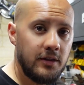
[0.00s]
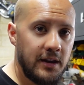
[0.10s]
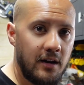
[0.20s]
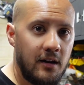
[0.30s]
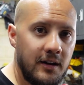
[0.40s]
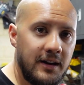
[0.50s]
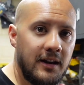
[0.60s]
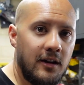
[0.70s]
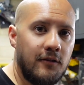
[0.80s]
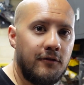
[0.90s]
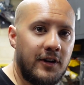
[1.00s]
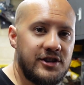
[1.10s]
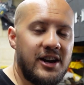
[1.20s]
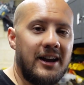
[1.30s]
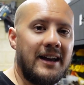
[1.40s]
the idea of
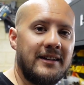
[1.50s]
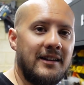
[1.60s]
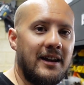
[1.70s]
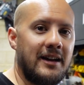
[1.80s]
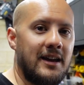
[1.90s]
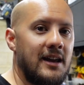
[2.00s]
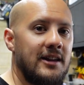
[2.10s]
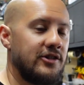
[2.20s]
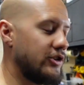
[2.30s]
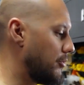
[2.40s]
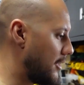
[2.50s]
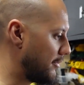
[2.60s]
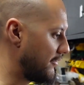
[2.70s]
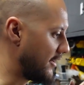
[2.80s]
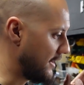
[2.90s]
fresh air anti-lag is you are
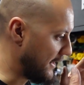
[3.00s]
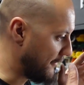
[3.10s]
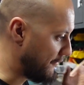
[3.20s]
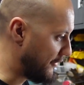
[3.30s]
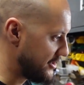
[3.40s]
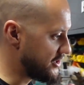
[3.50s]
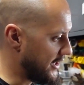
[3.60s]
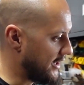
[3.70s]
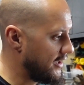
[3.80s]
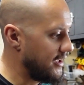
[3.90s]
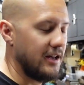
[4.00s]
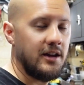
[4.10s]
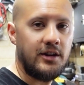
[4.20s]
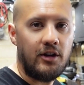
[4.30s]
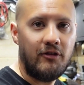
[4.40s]
providing fresh air
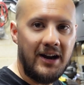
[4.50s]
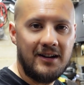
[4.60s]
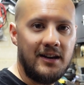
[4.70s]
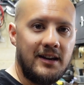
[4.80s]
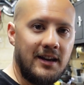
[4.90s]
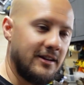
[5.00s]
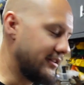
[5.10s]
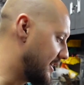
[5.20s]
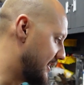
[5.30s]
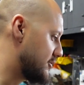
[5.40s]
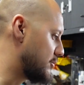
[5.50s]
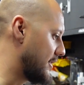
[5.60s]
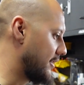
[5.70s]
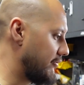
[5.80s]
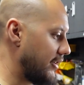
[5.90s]
directly into each
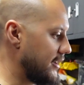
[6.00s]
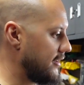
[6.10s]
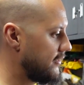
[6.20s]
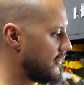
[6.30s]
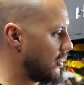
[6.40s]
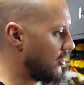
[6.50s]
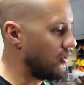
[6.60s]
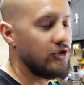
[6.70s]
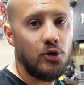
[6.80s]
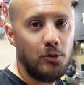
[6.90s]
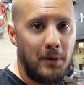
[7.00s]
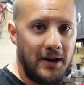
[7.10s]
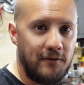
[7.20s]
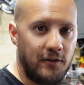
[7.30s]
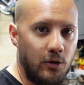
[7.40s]
one of the runners on your
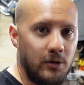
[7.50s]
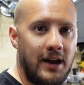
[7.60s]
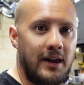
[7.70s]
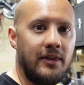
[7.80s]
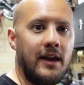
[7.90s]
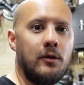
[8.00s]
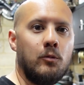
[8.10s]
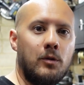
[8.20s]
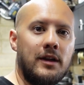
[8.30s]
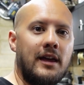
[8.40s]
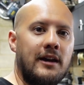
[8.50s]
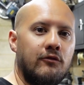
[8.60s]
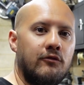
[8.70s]
manifold, and then with a